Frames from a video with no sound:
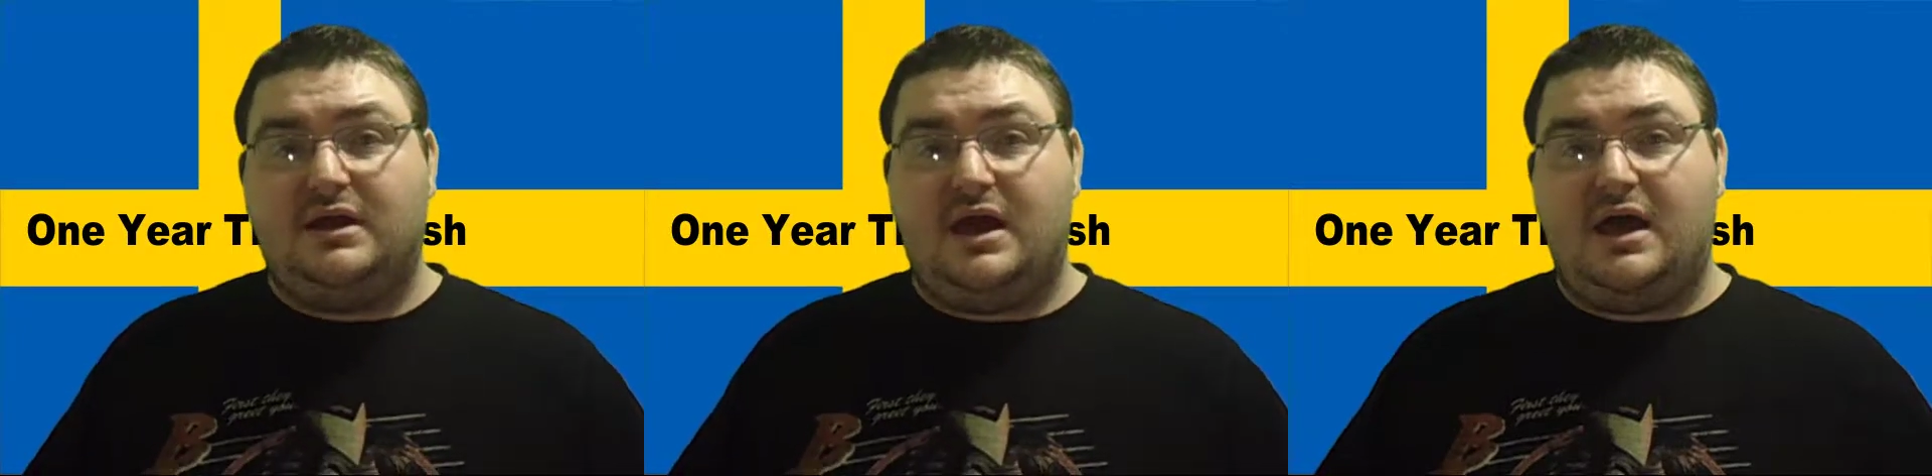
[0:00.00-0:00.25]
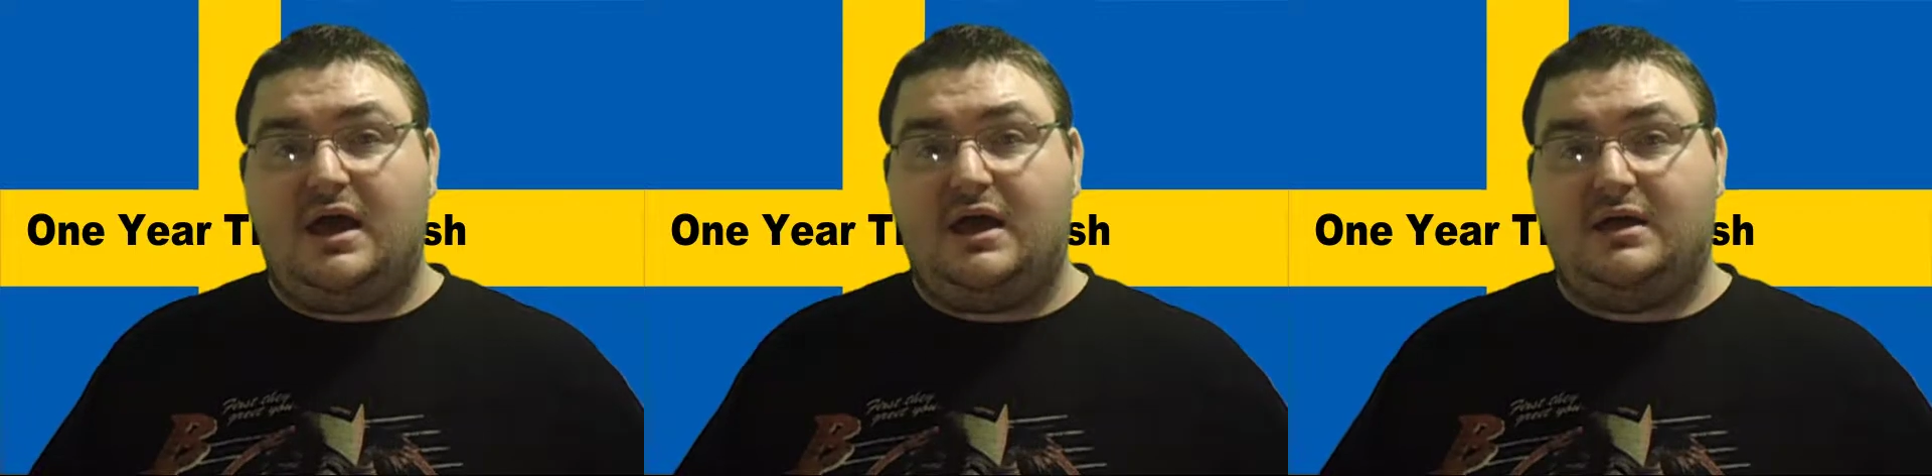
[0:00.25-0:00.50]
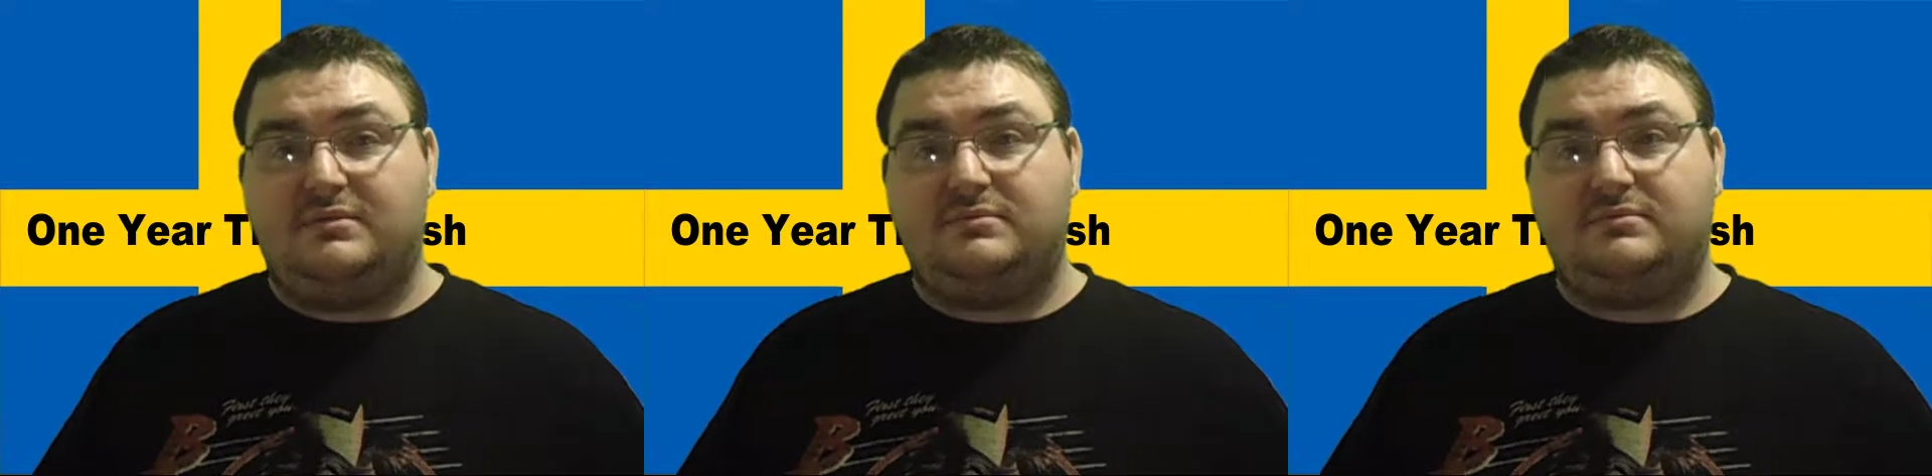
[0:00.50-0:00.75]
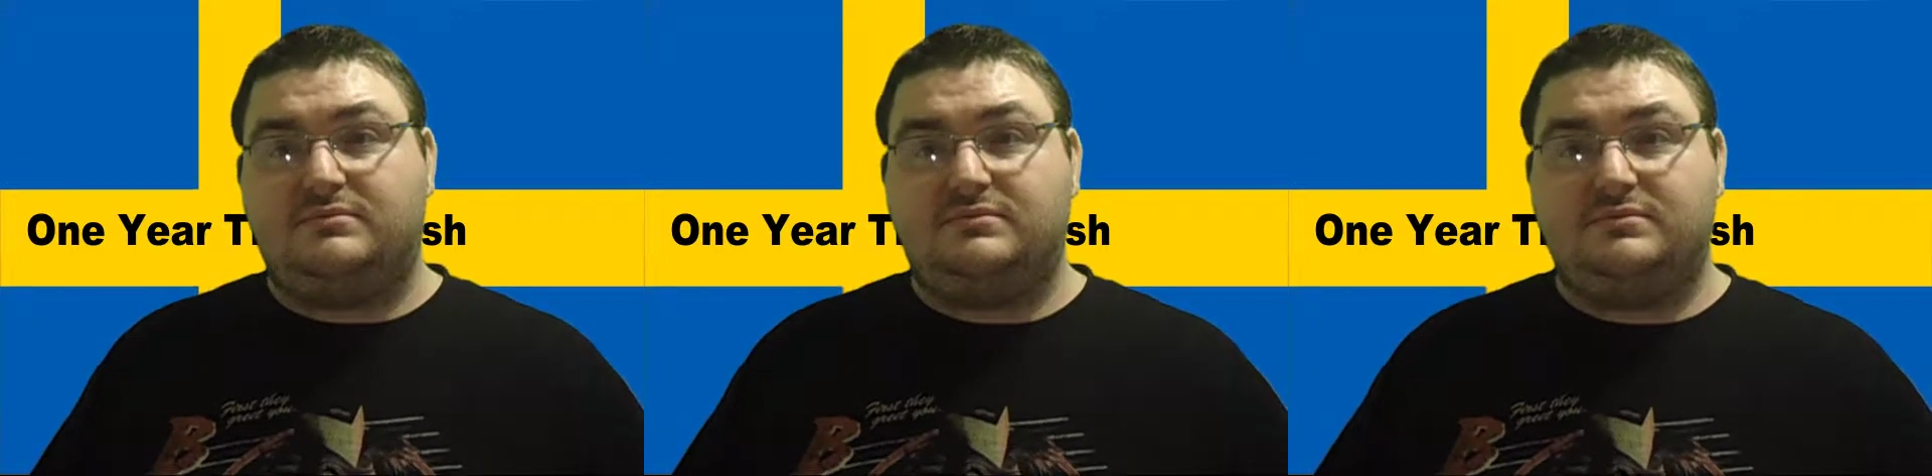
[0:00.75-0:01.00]

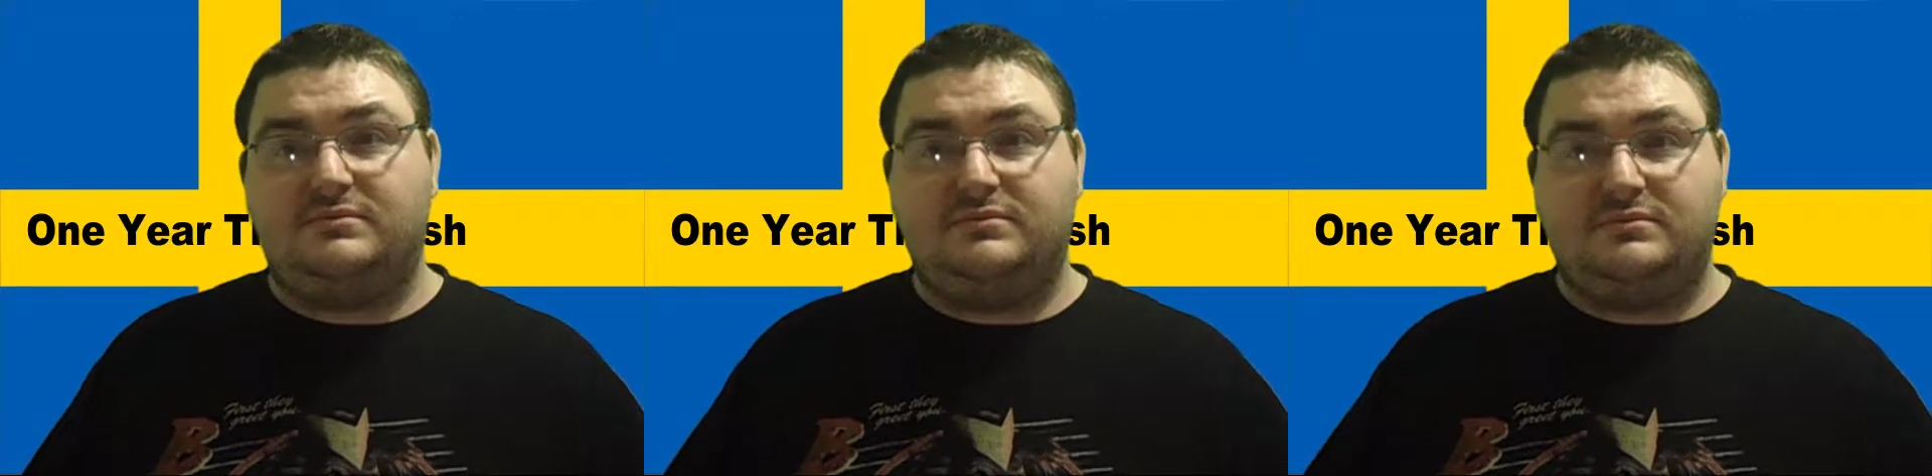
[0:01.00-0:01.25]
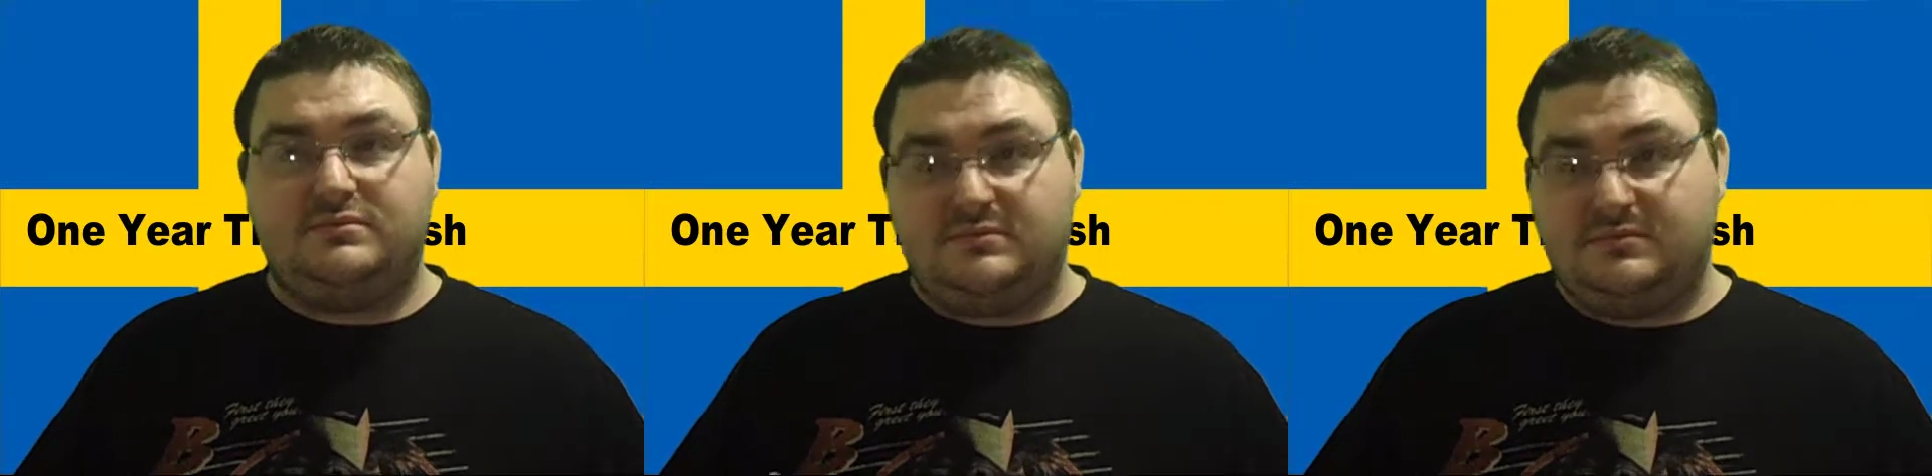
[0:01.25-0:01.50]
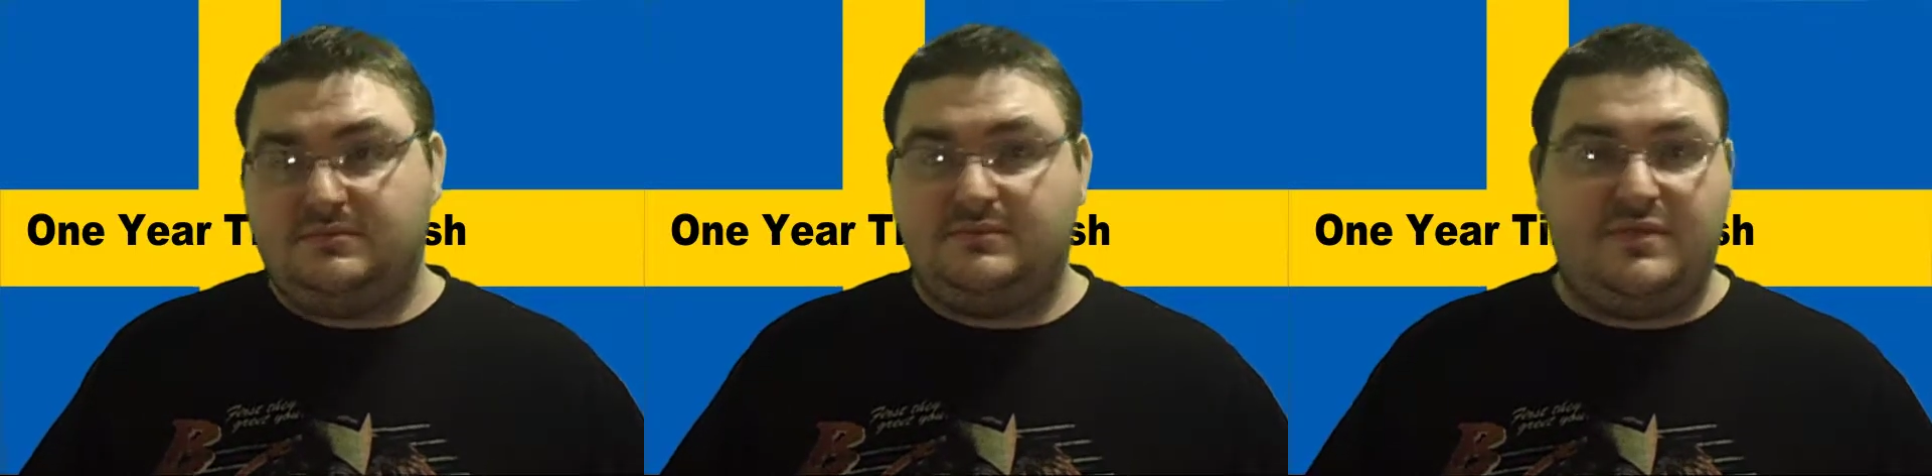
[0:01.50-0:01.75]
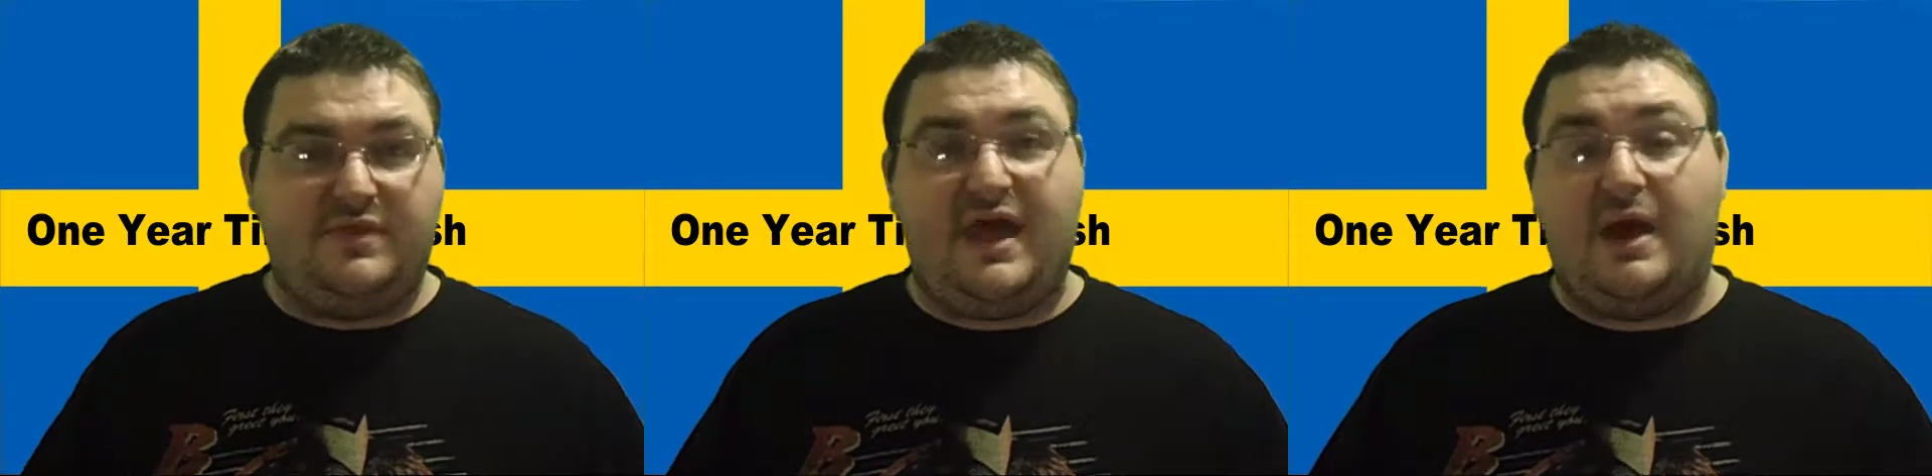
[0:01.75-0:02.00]

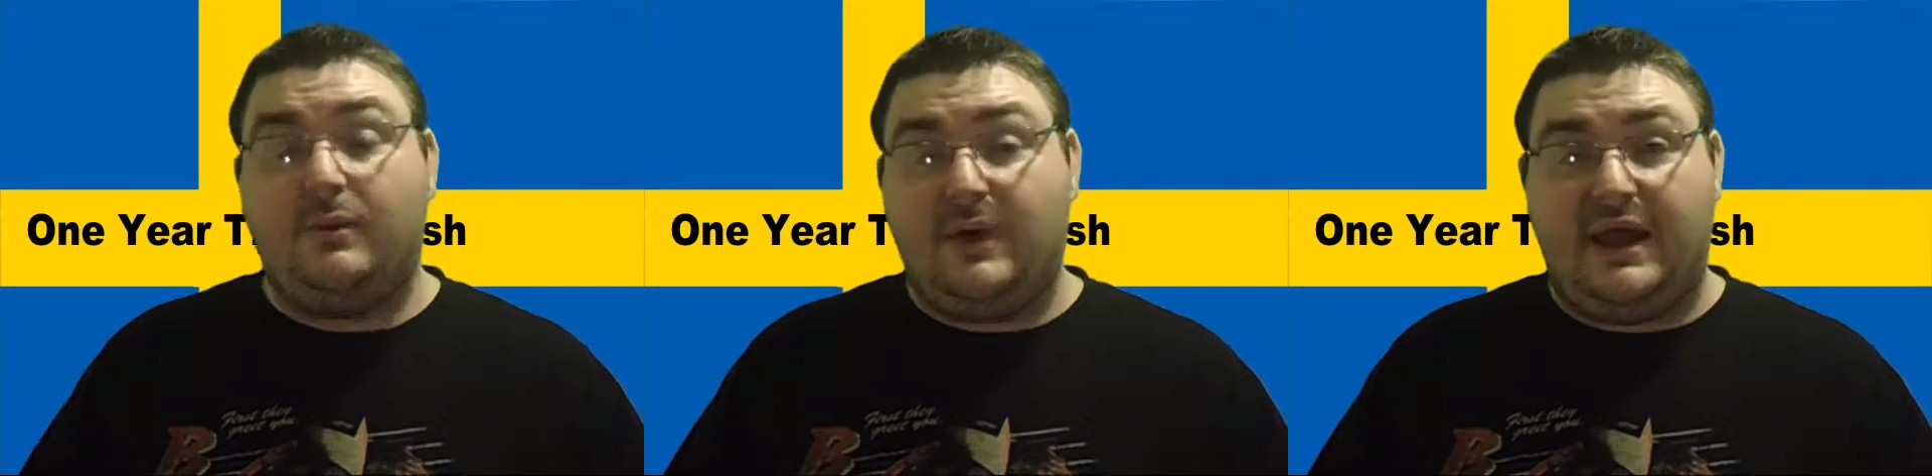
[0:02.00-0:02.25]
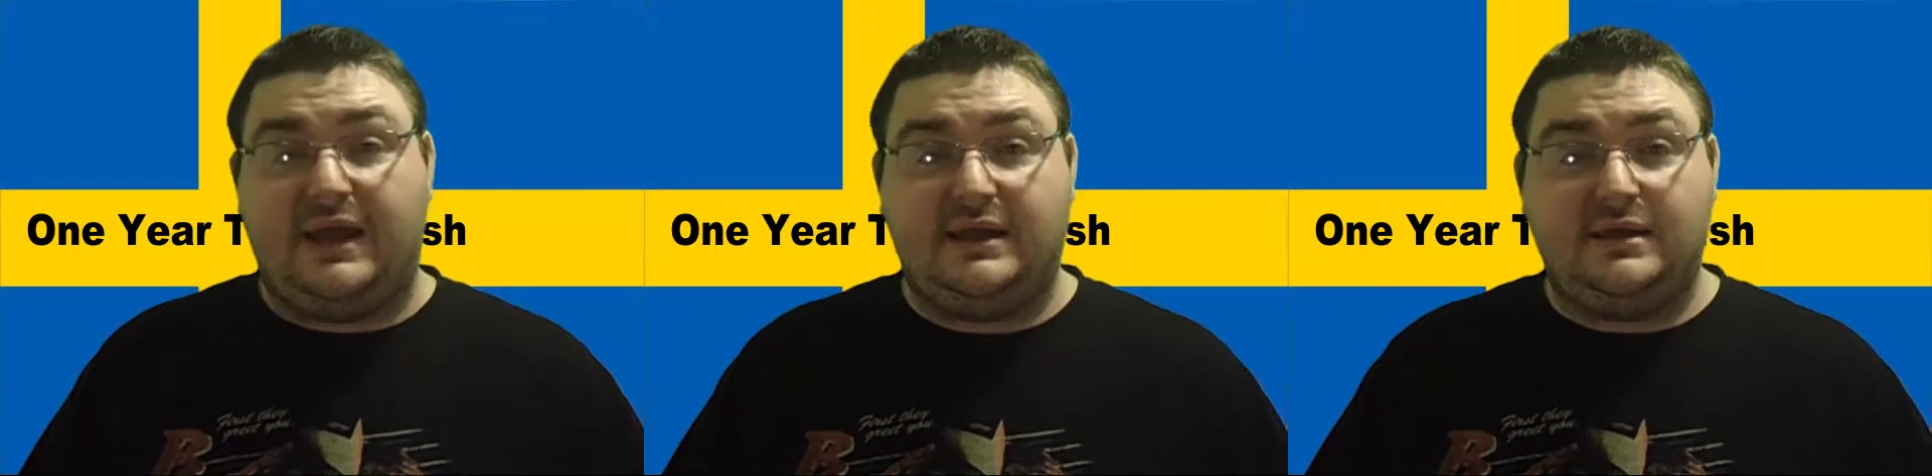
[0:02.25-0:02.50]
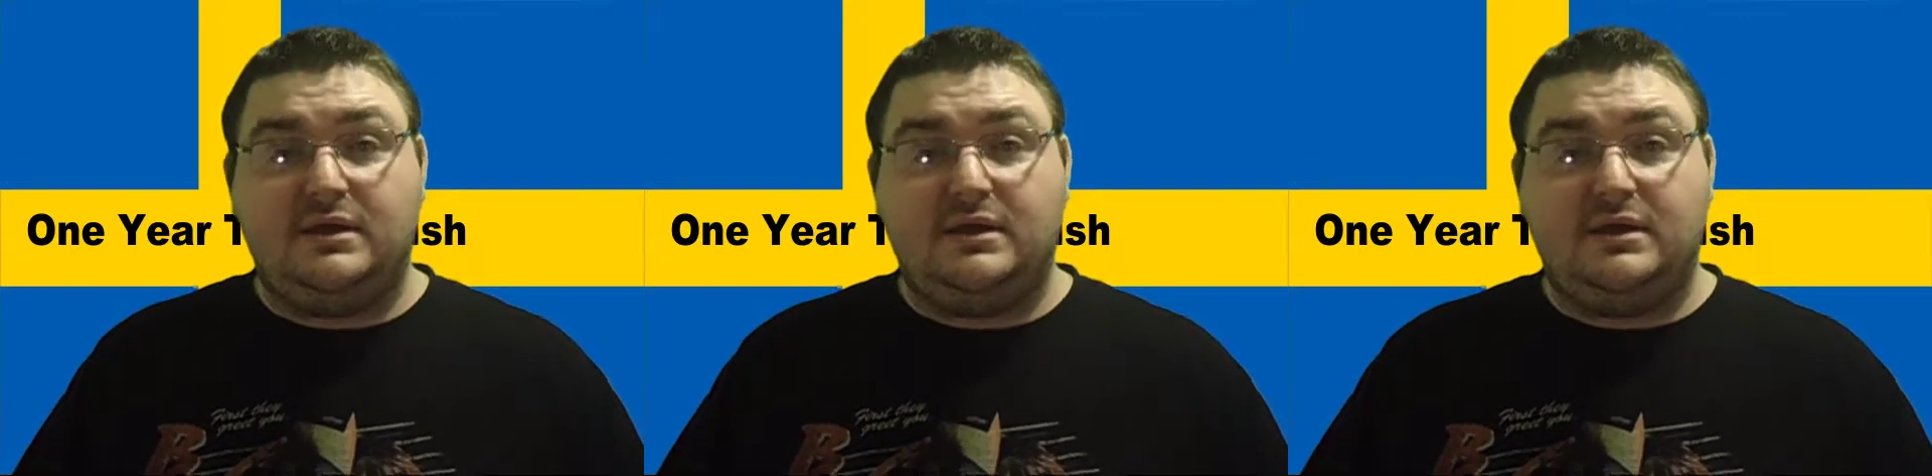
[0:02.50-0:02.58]
that way.